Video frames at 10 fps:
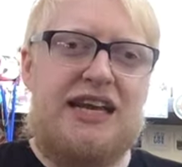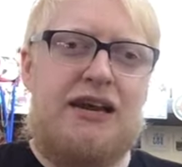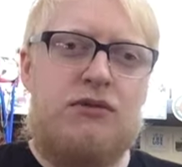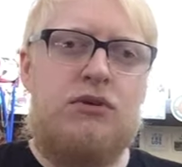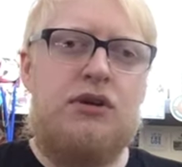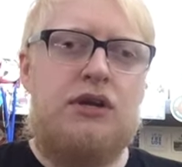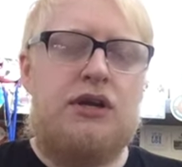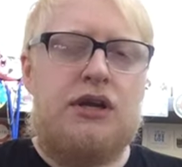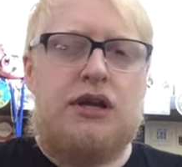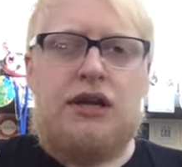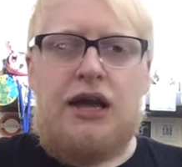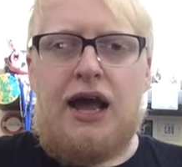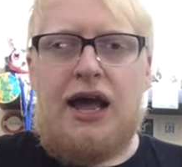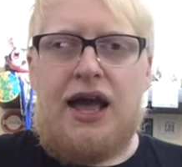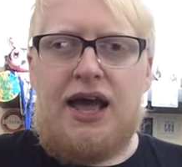down.
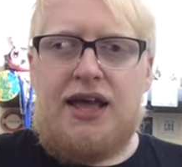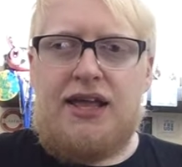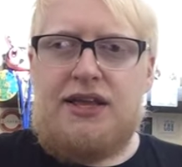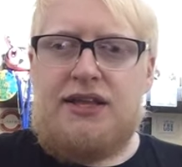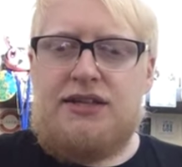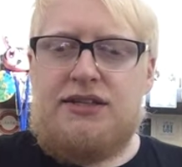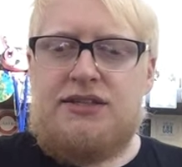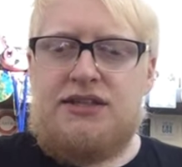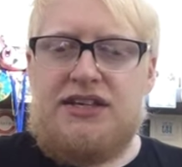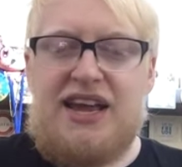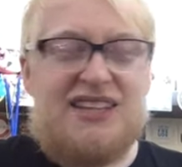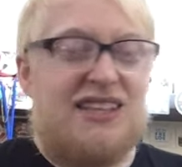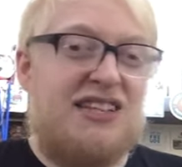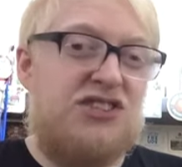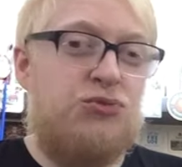And yeah,
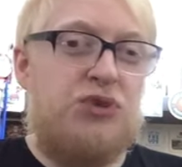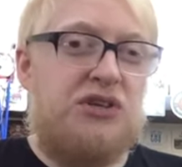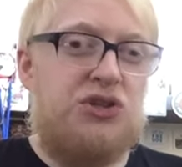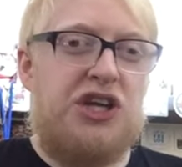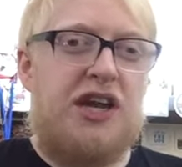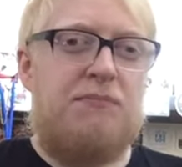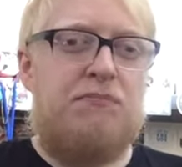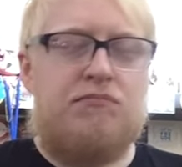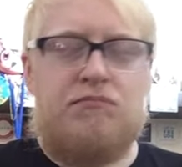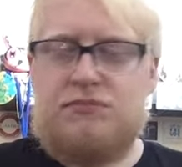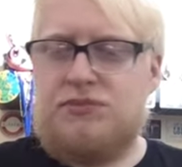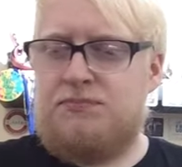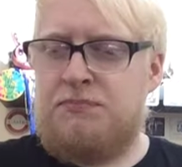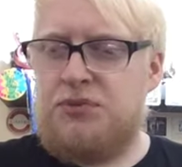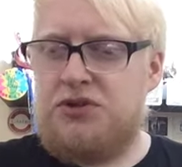it's a real shame.
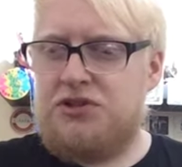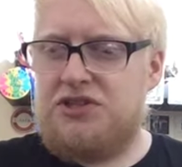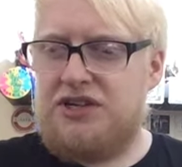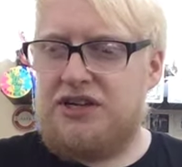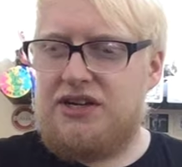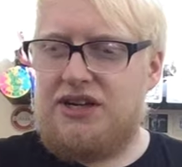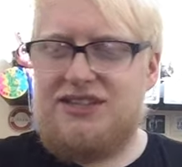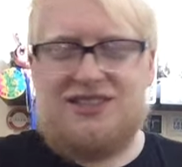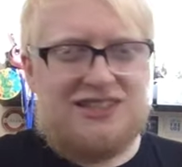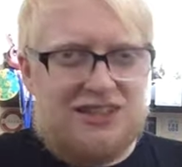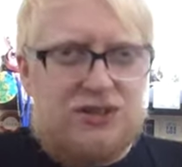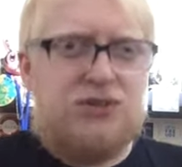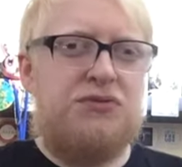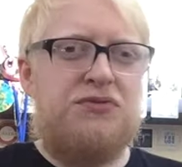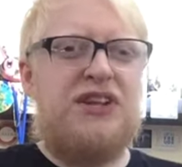But I still
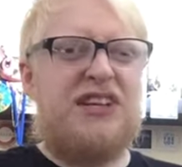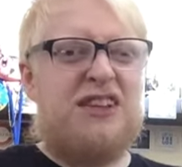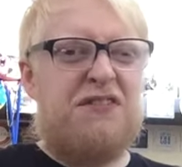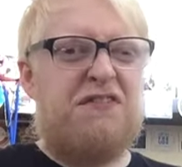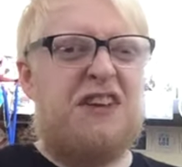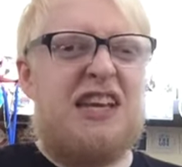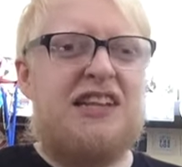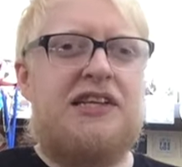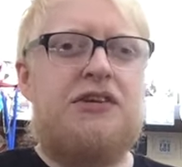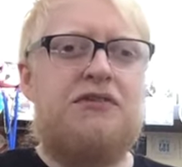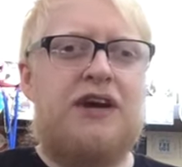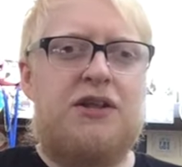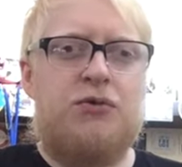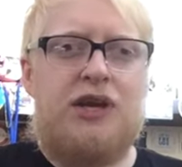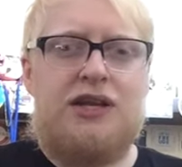love like the feeling of
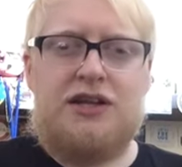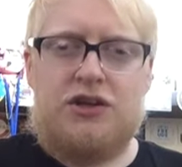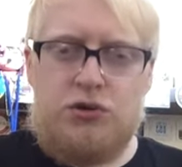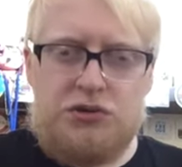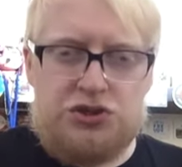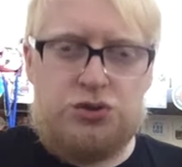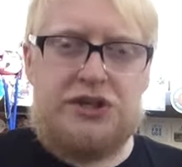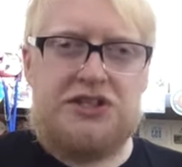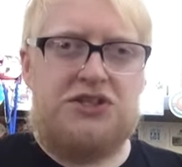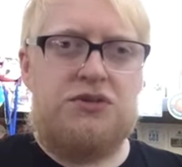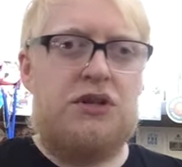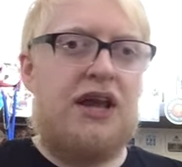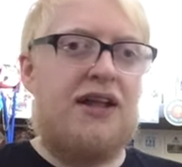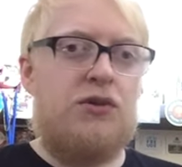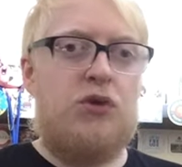Halloween. And I always try to do
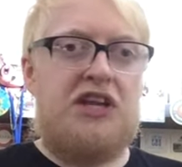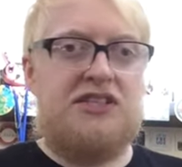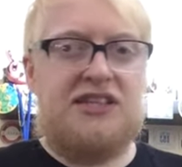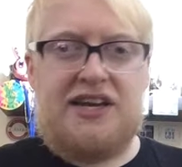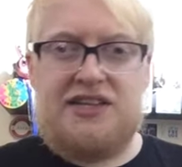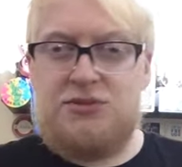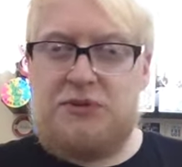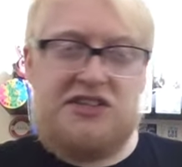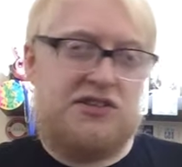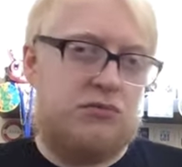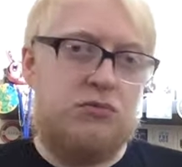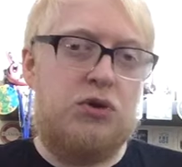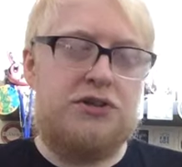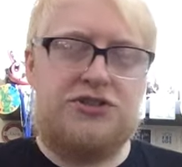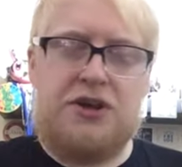on Halloween day, depending on
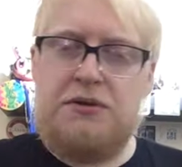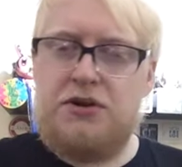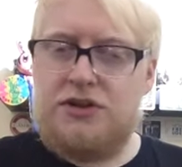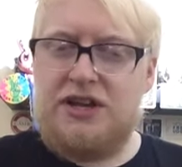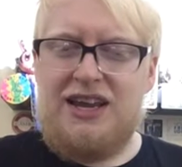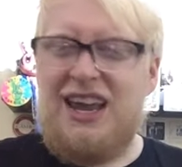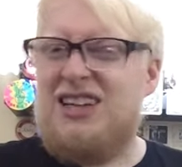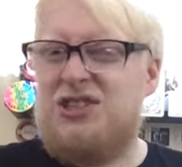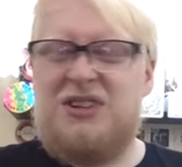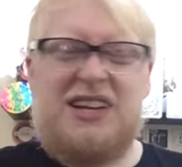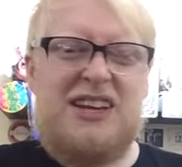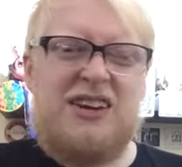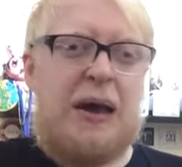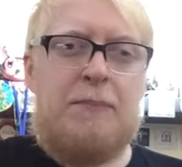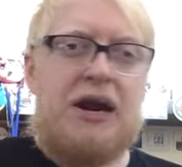what's going on, do like
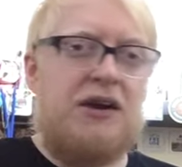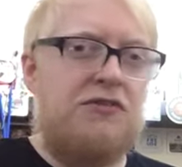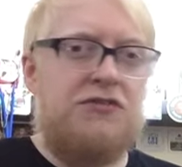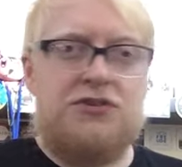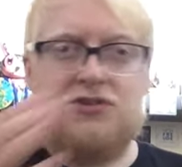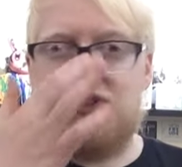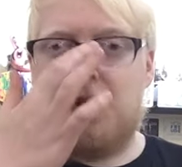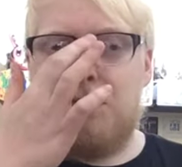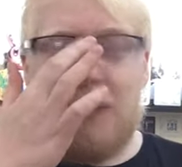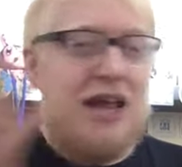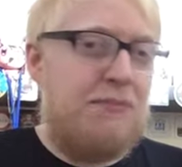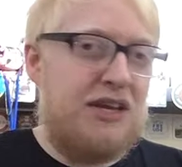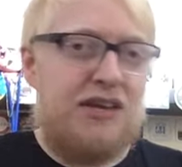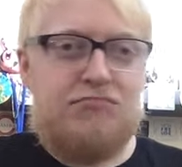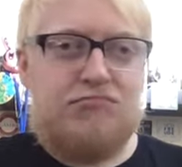a marathon. So
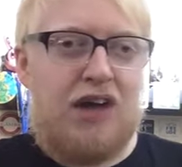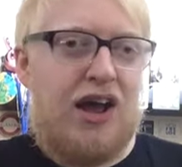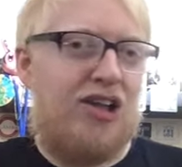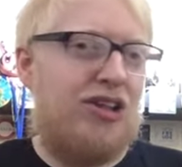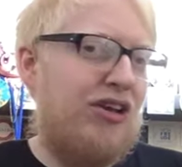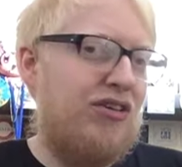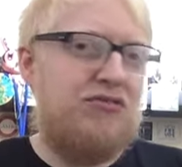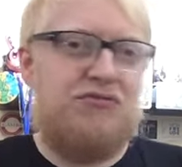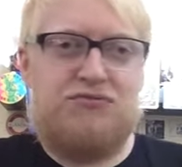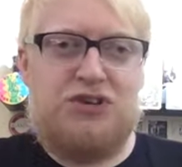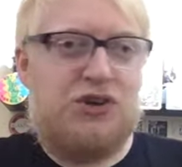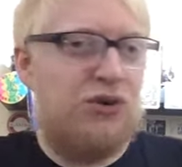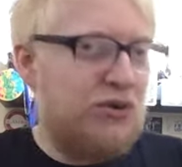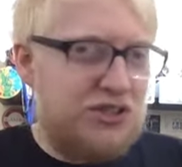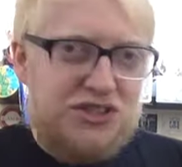maybe I'll have
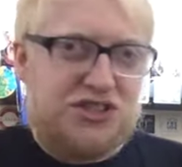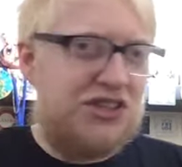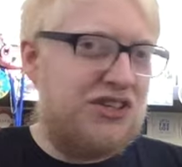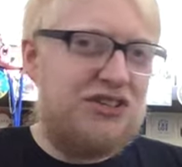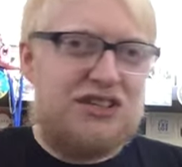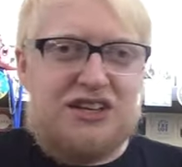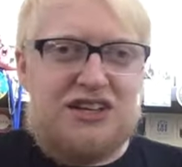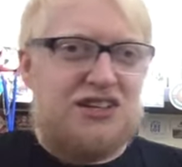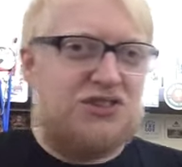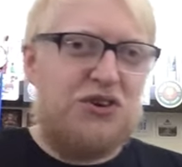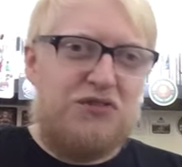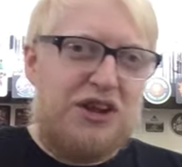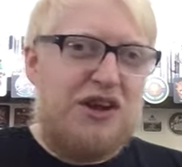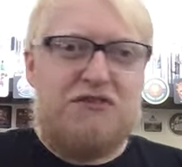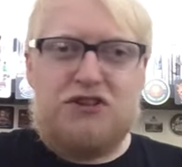recorded a sort of
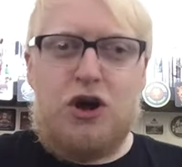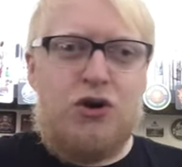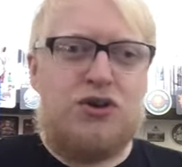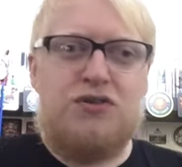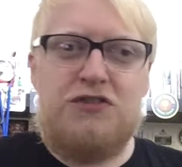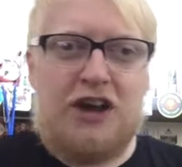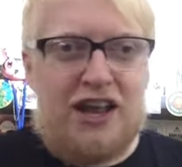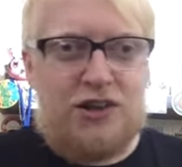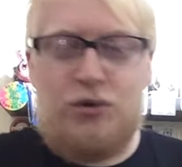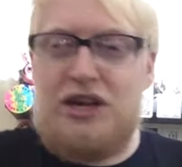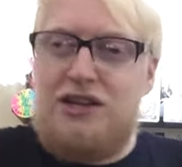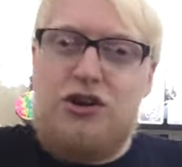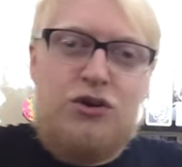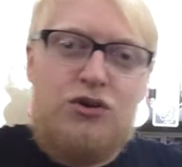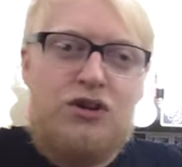like a vlog for Halloween.
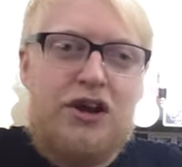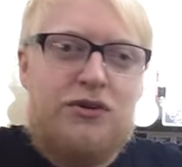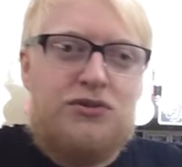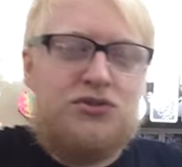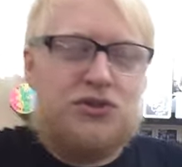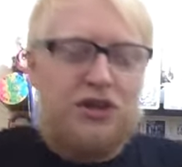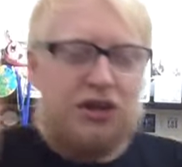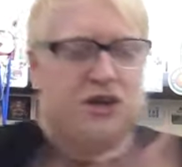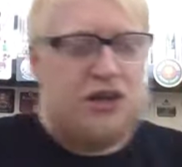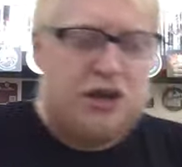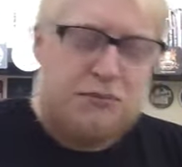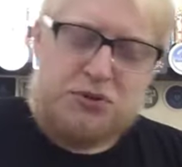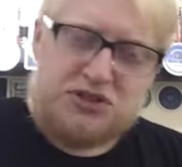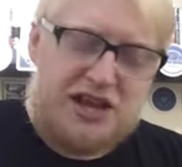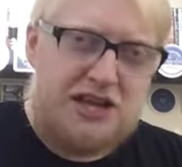Who knows?
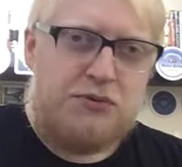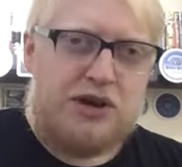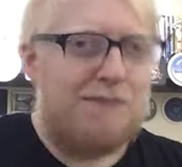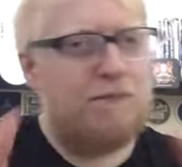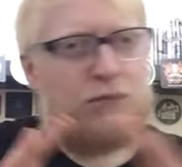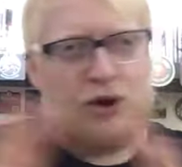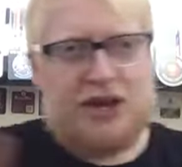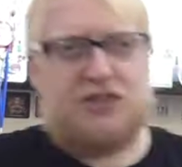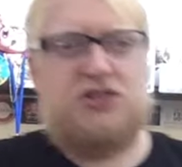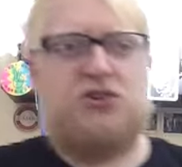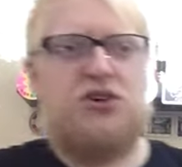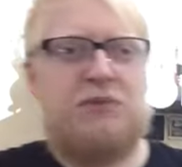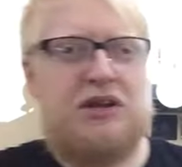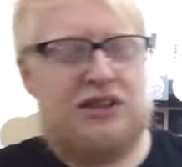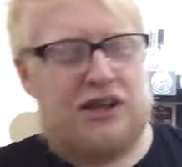But anyway, we're not here to talk
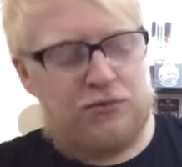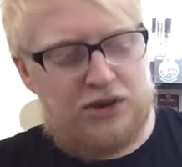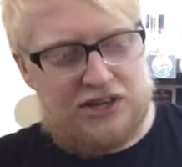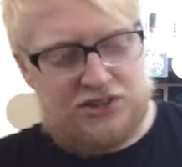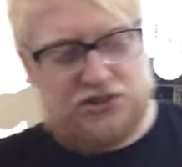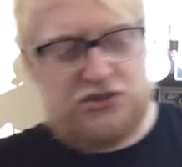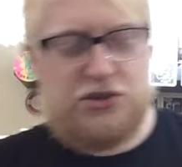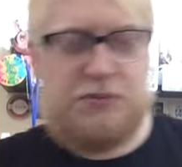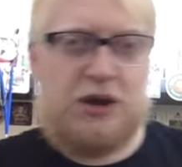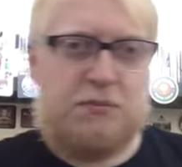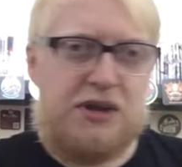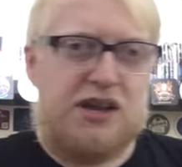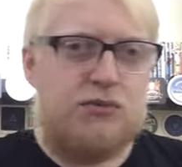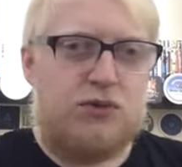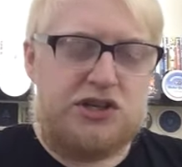about that. We're here to talk about a
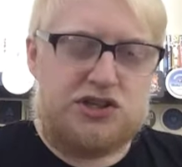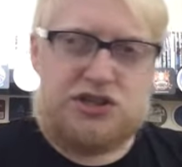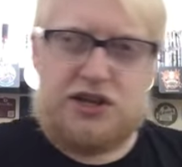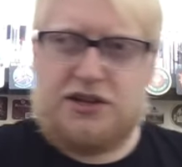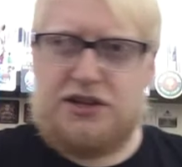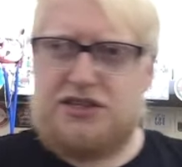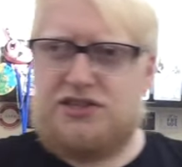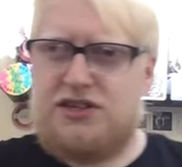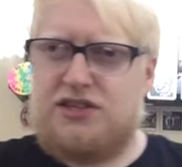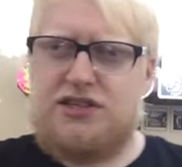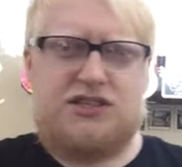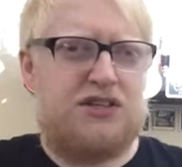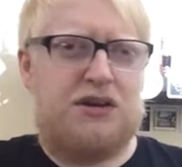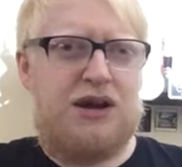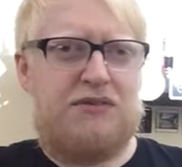beer, which, like I said, I
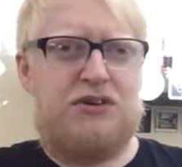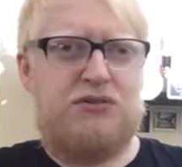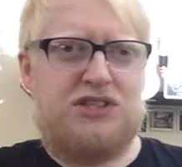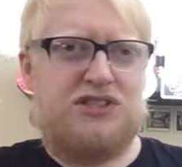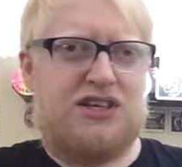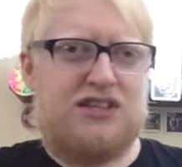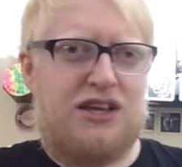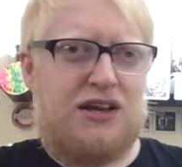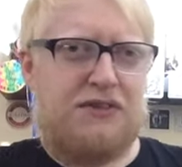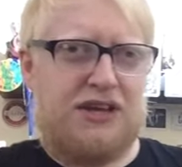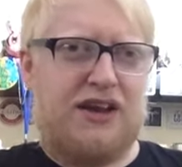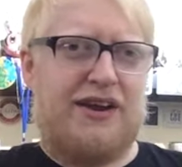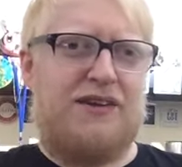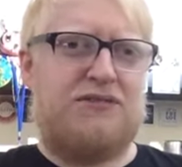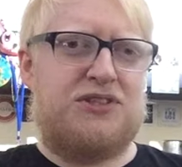don't know. Have I already said that? I think
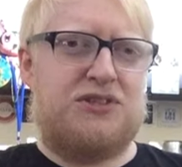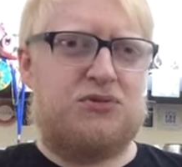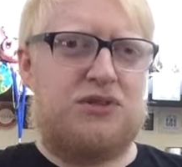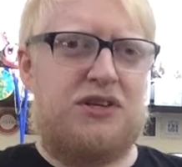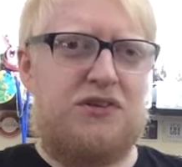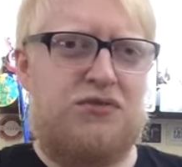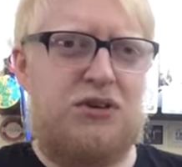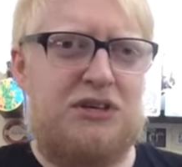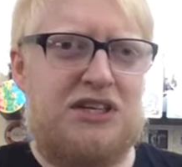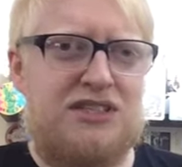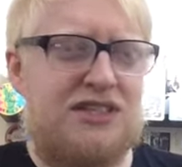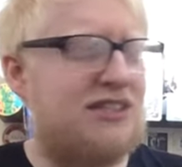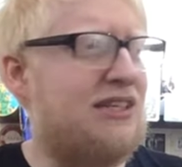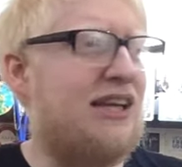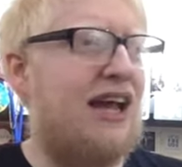I have, since we're nearly 3 minutes in.
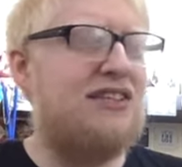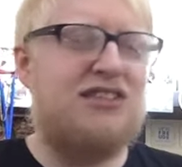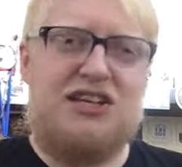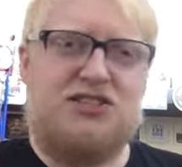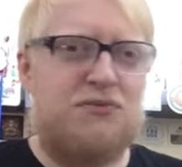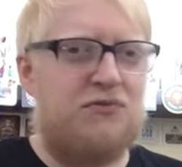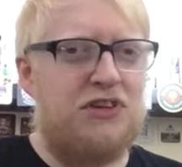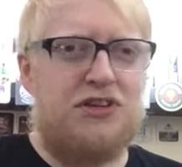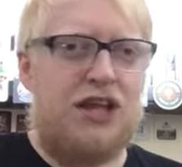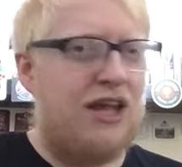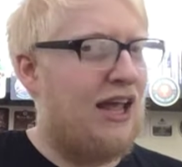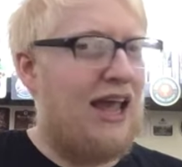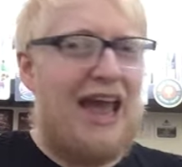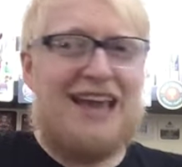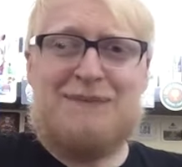See, I say something,
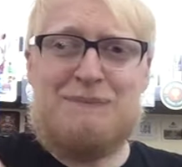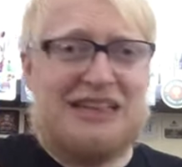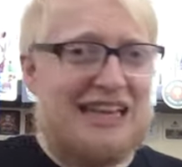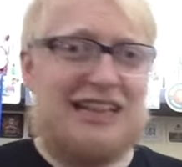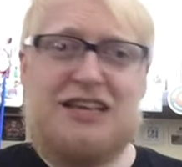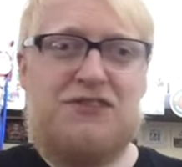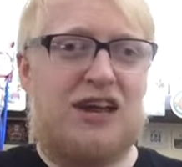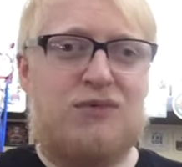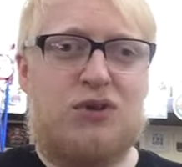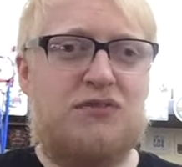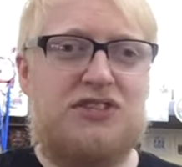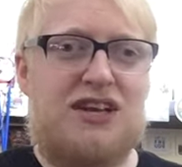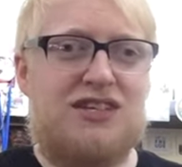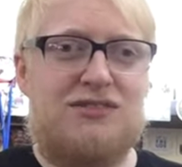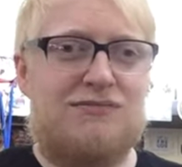I completely forget what I've
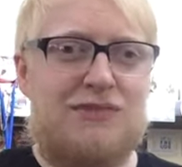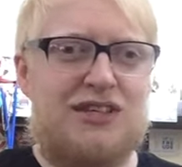said.